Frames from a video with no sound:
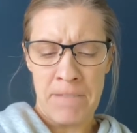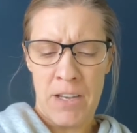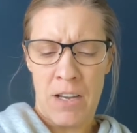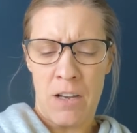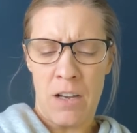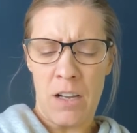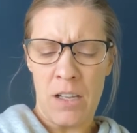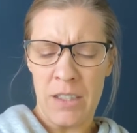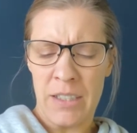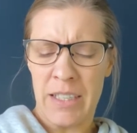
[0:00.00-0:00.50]

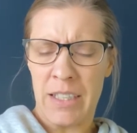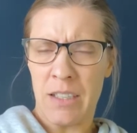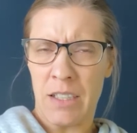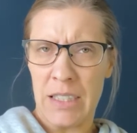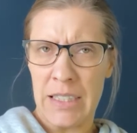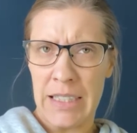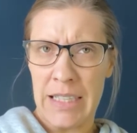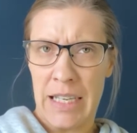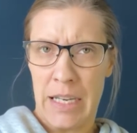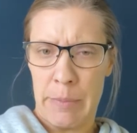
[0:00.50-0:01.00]
Holy
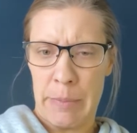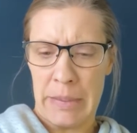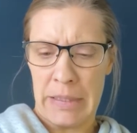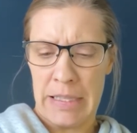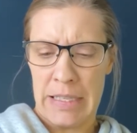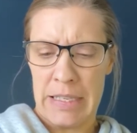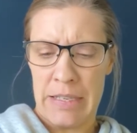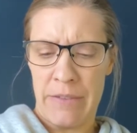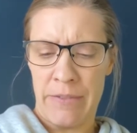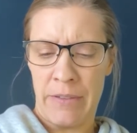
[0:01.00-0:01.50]
golly, I
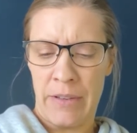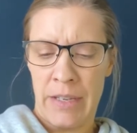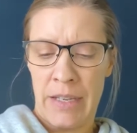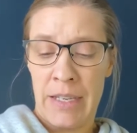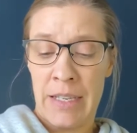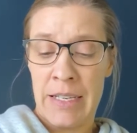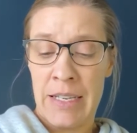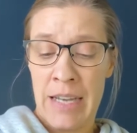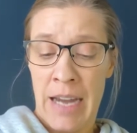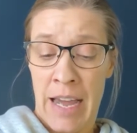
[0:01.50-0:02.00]
believe.
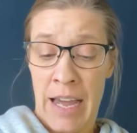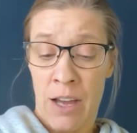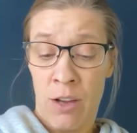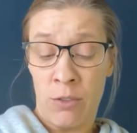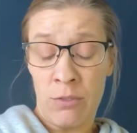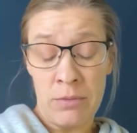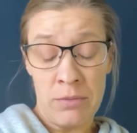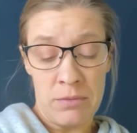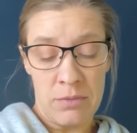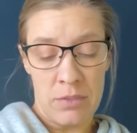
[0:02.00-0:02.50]
Now,
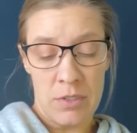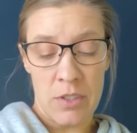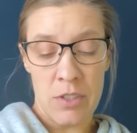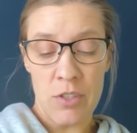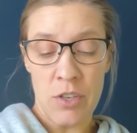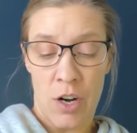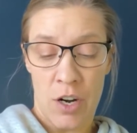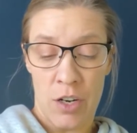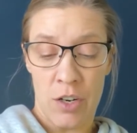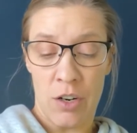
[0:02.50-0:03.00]

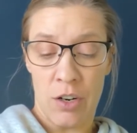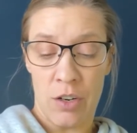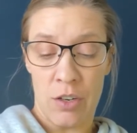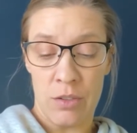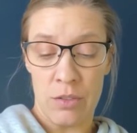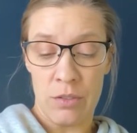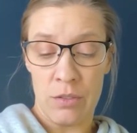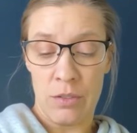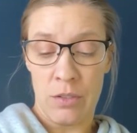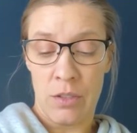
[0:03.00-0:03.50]

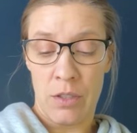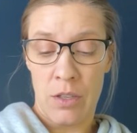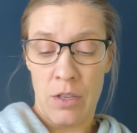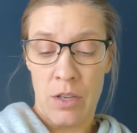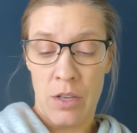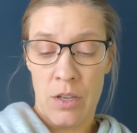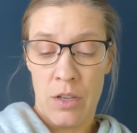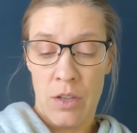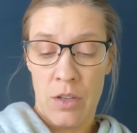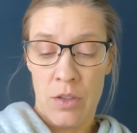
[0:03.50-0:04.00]
Stargirl.
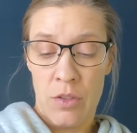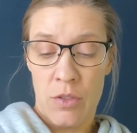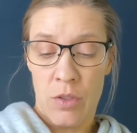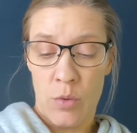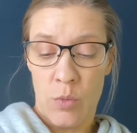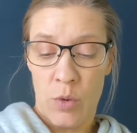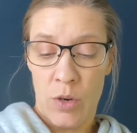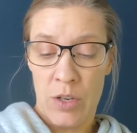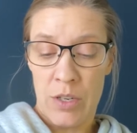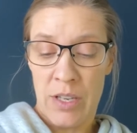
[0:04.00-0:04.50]
The
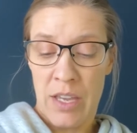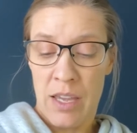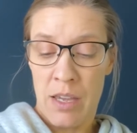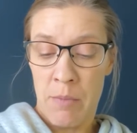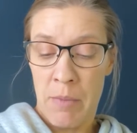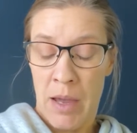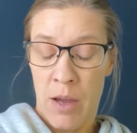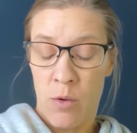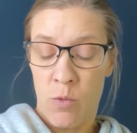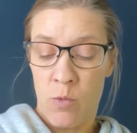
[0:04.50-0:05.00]
word
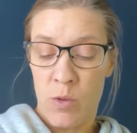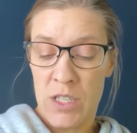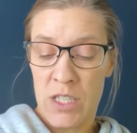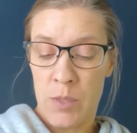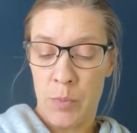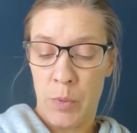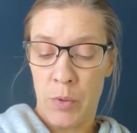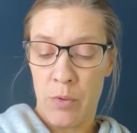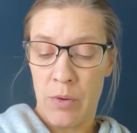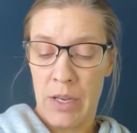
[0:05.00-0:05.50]
came out
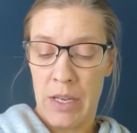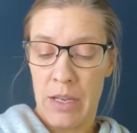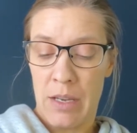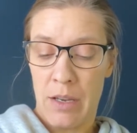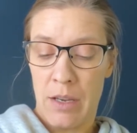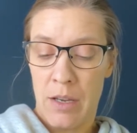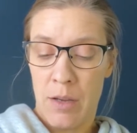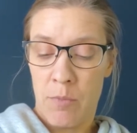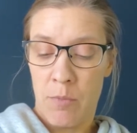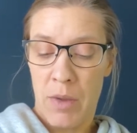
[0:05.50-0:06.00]
whispery.
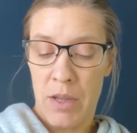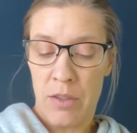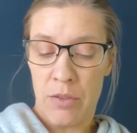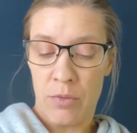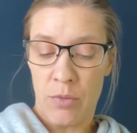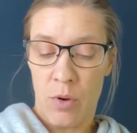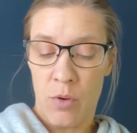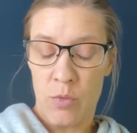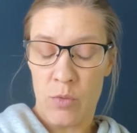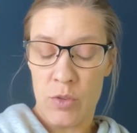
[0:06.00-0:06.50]
My
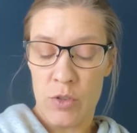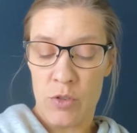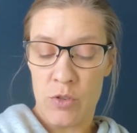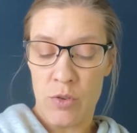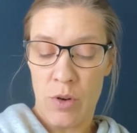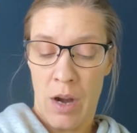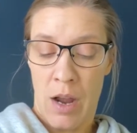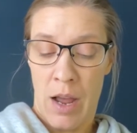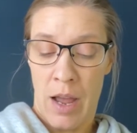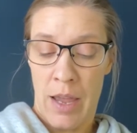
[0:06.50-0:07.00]
throat was
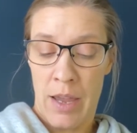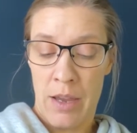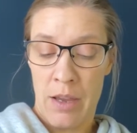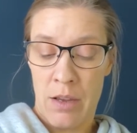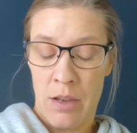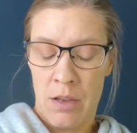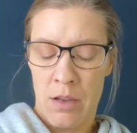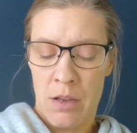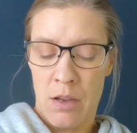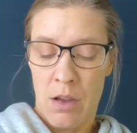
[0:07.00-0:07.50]
dry.
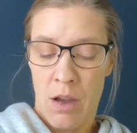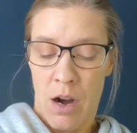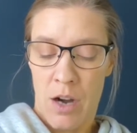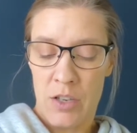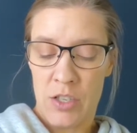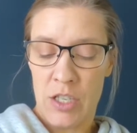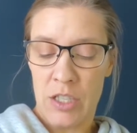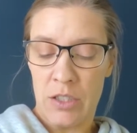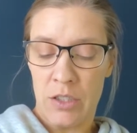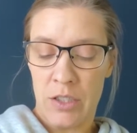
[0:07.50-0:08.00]

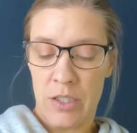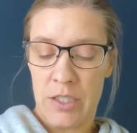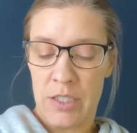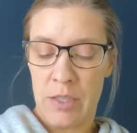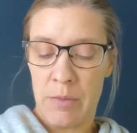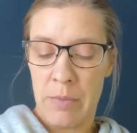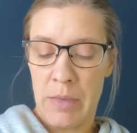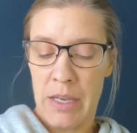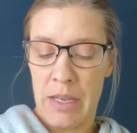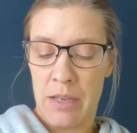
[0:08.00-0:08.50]
Archie looked
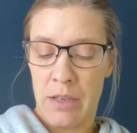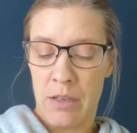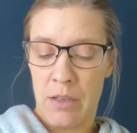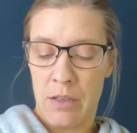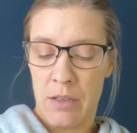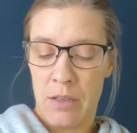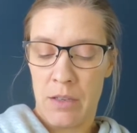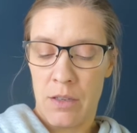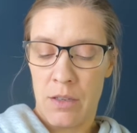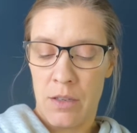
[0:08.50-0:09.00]
at me.
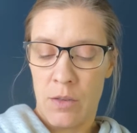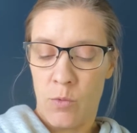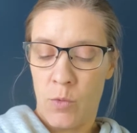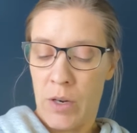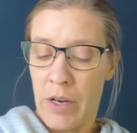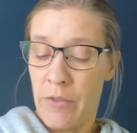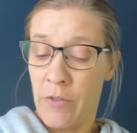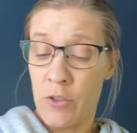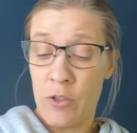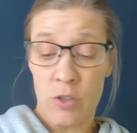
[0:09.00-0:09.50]

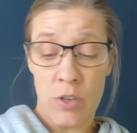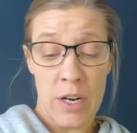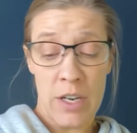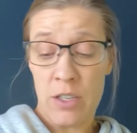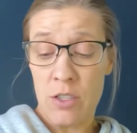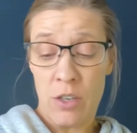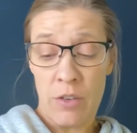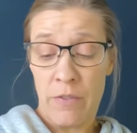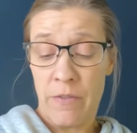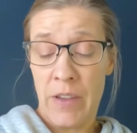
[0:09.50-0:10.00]
Whatever
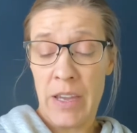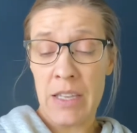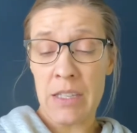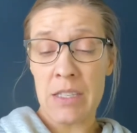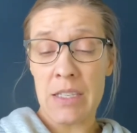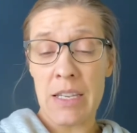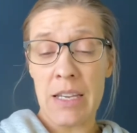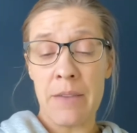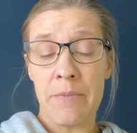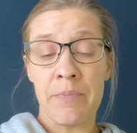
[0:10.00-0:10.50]
strikes her
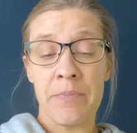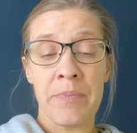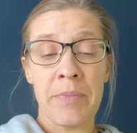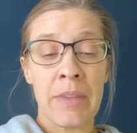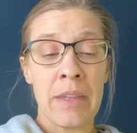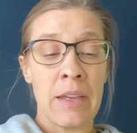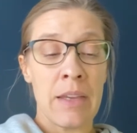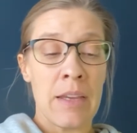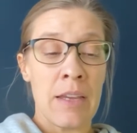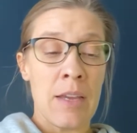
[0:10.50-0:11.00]
fancy.
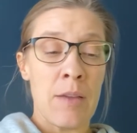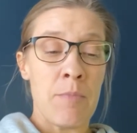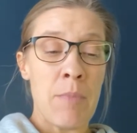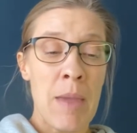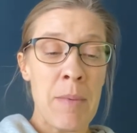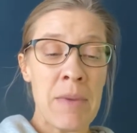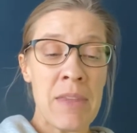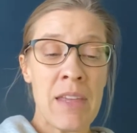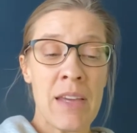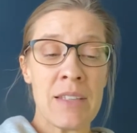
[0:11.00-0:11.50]

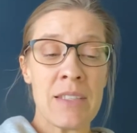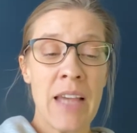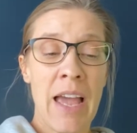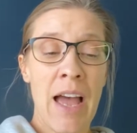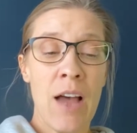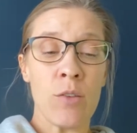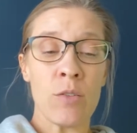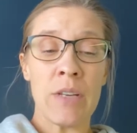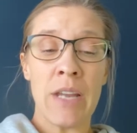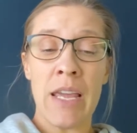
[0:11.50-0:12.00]
Maybe that's
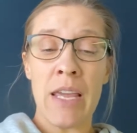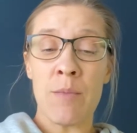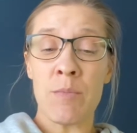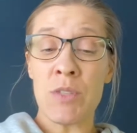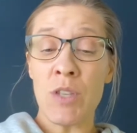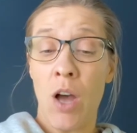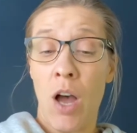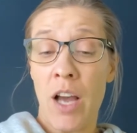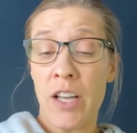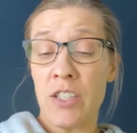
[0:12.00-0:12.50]
how
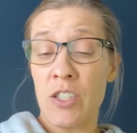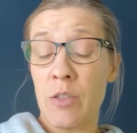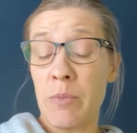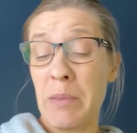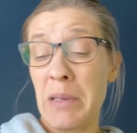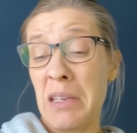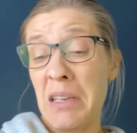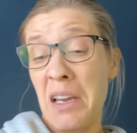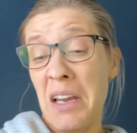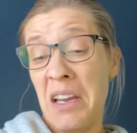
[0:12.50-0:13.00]
names ought to
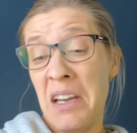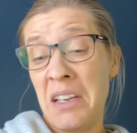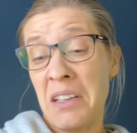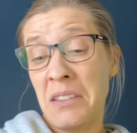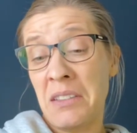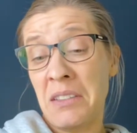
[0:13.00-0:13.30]
be, huh?